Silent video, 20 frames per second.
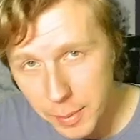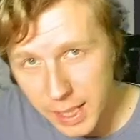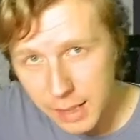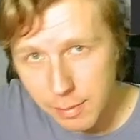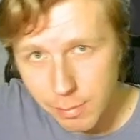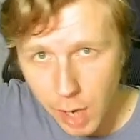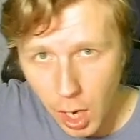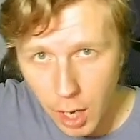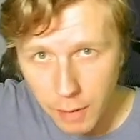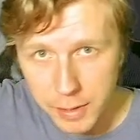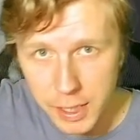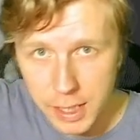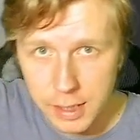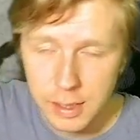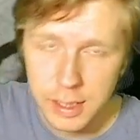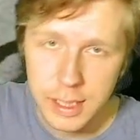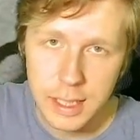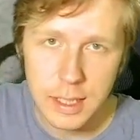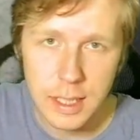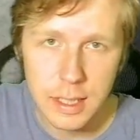
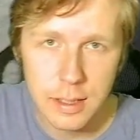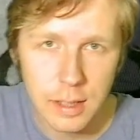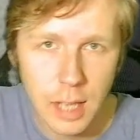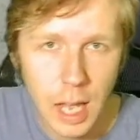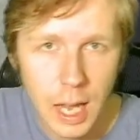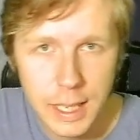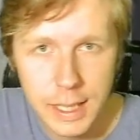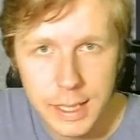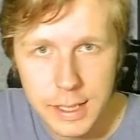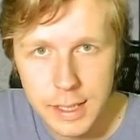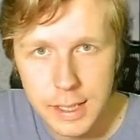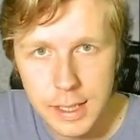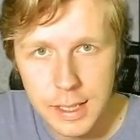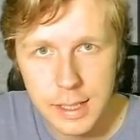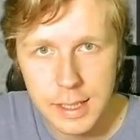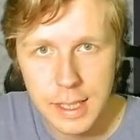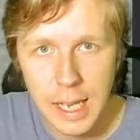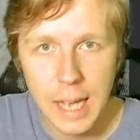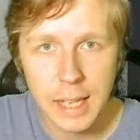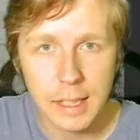obviously this line isn't
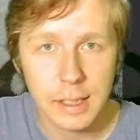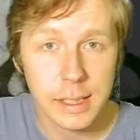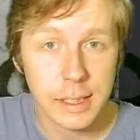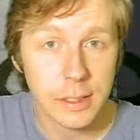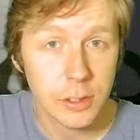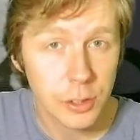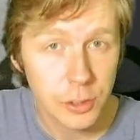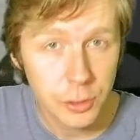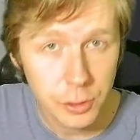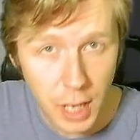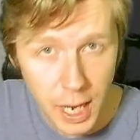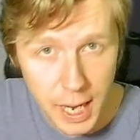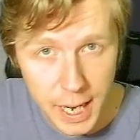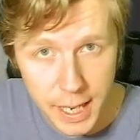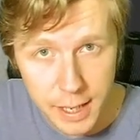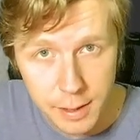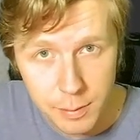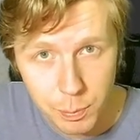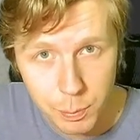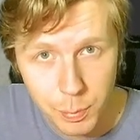exactly
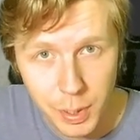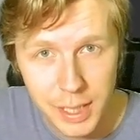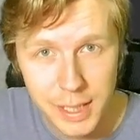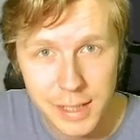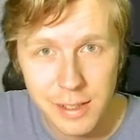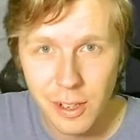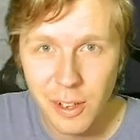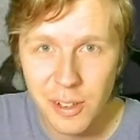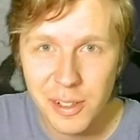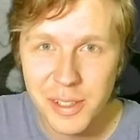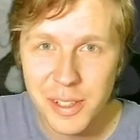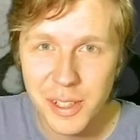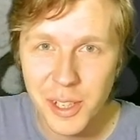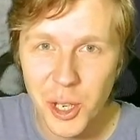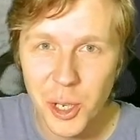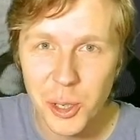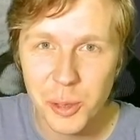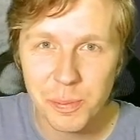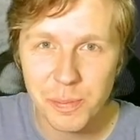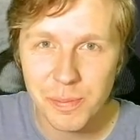straight, but it's
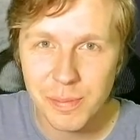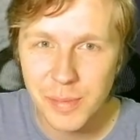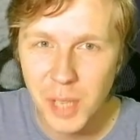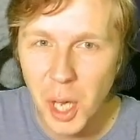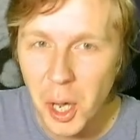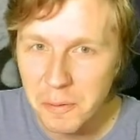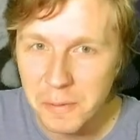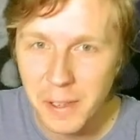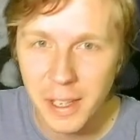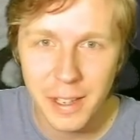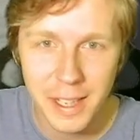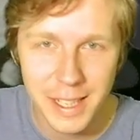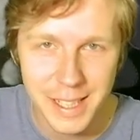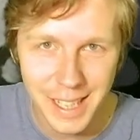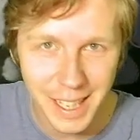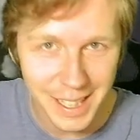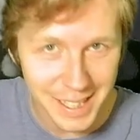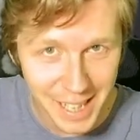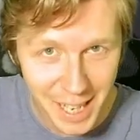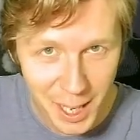also not very
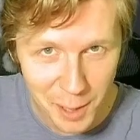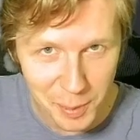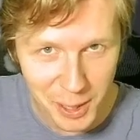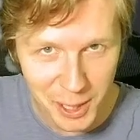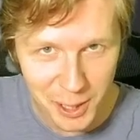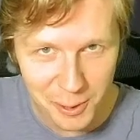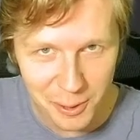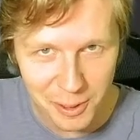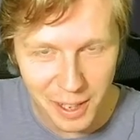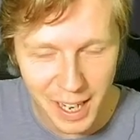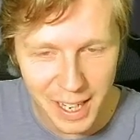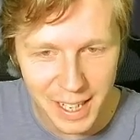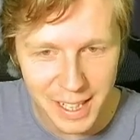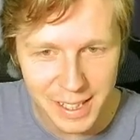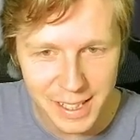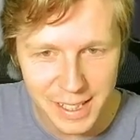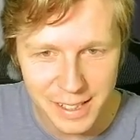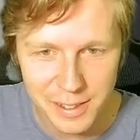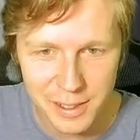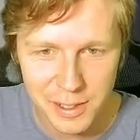dynamic,
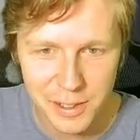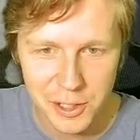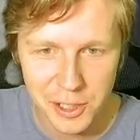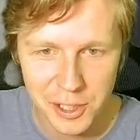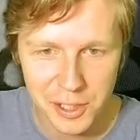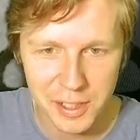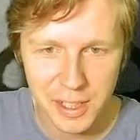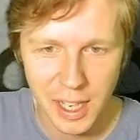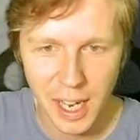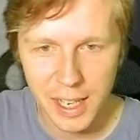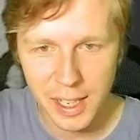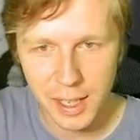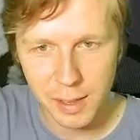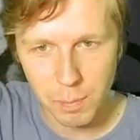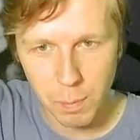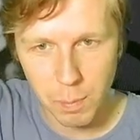right? It's just kind of...